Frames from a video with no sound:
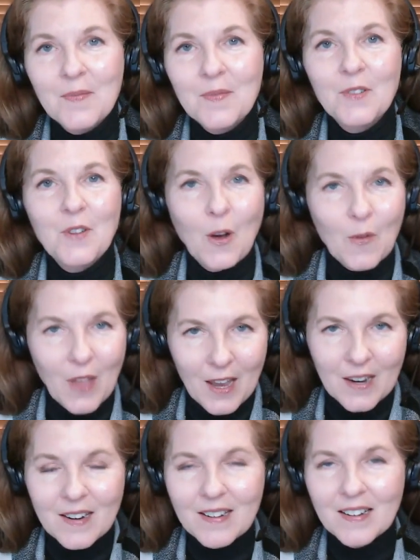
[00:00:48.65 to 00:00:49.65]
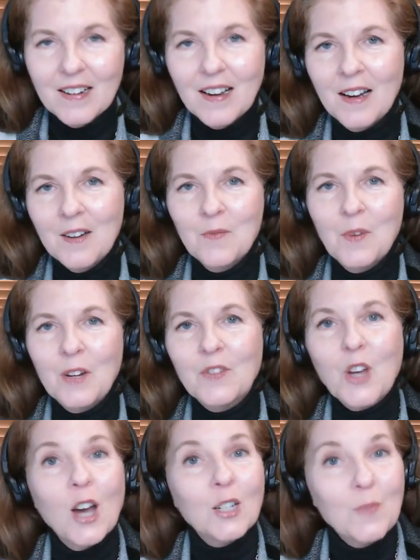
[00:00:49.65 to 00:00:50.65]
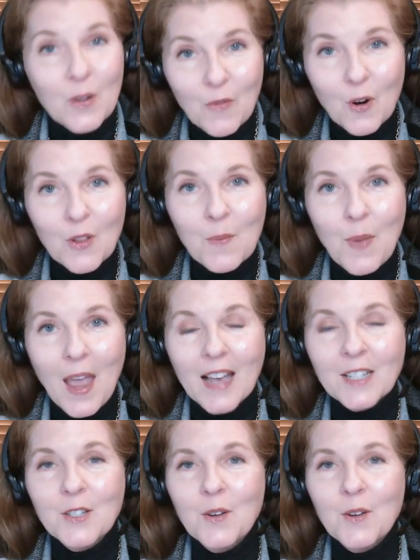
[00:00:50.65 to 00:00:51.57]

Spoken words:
You know that we've talked before in the past,